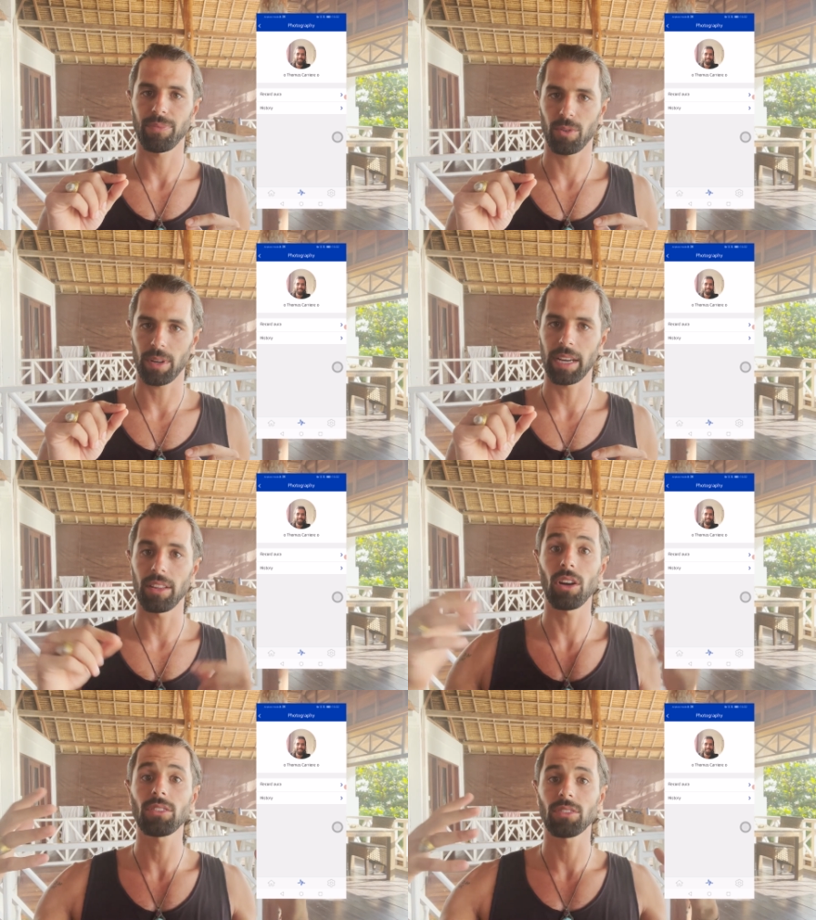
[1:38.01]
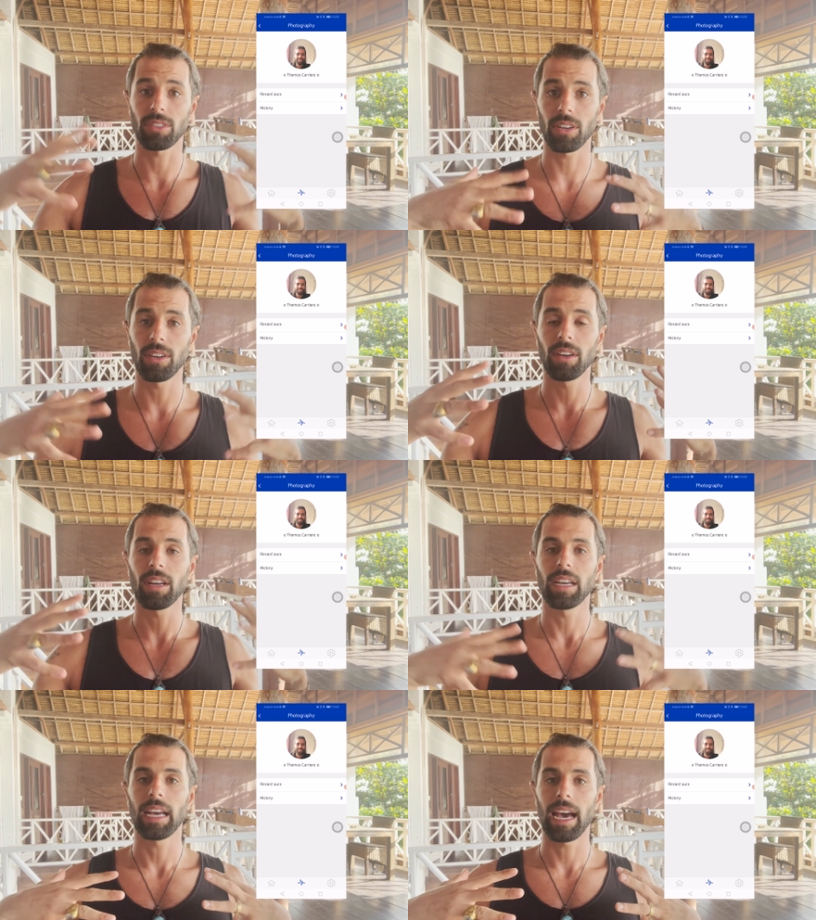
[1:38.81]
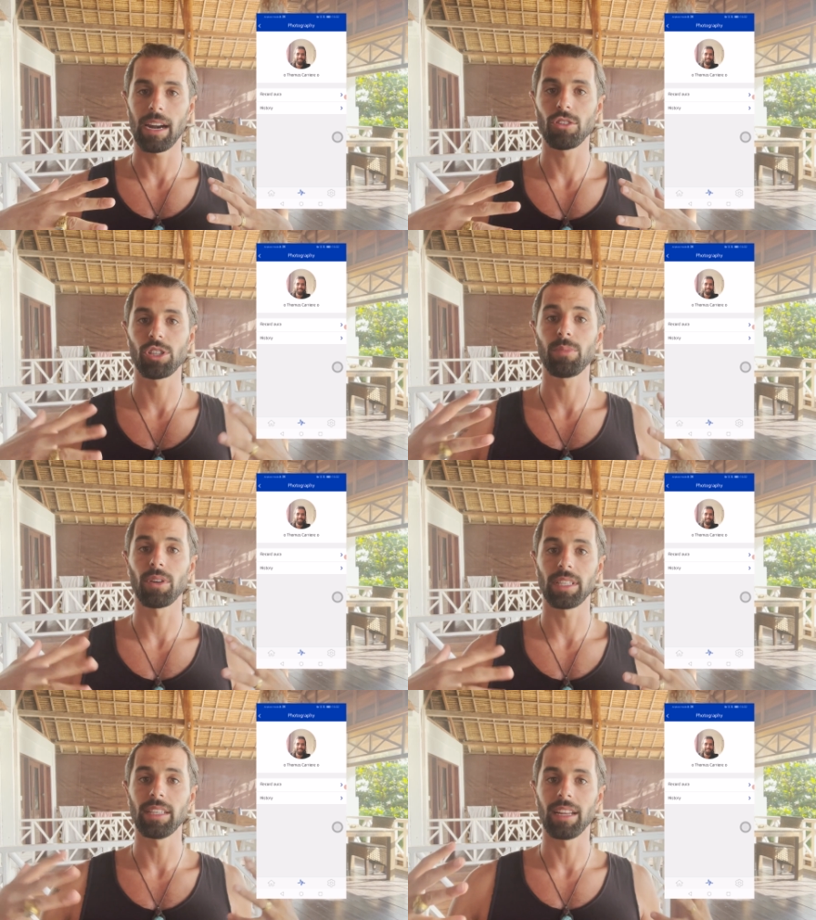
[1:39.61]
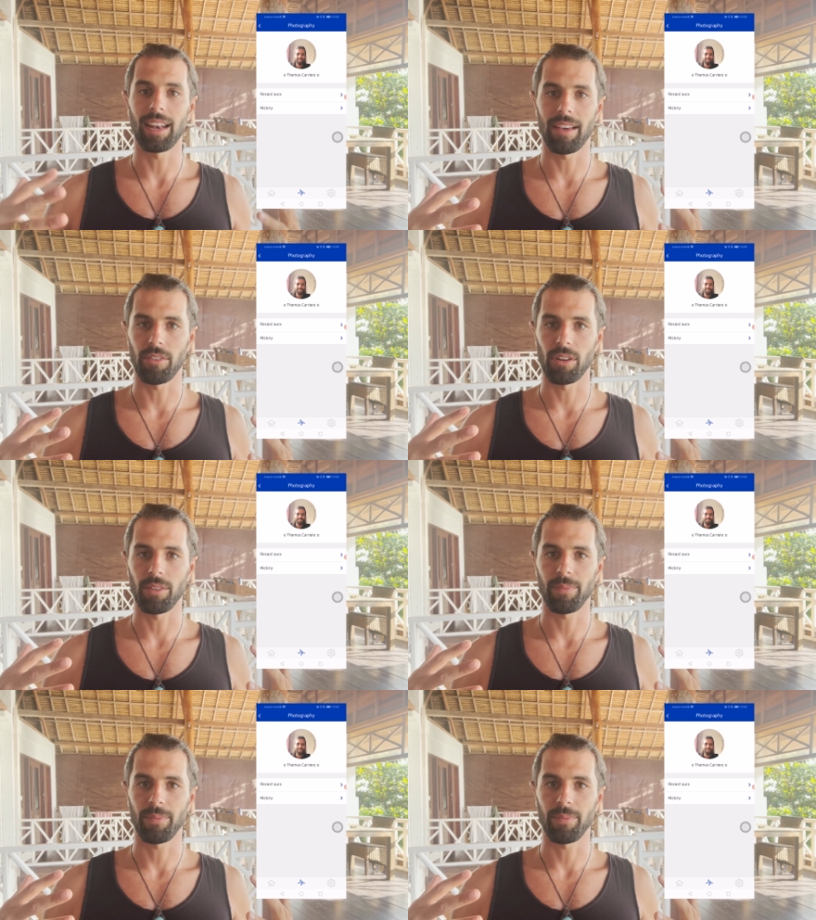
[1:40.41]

okay, not on the energy body level.